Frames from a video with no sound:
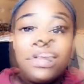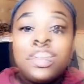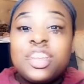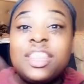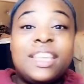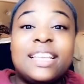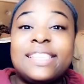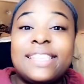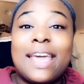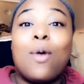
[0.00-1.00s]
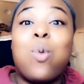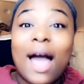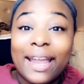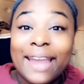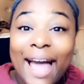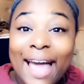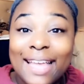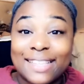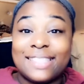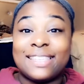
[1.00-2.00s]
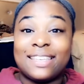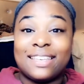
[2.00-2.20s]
She then said, why not?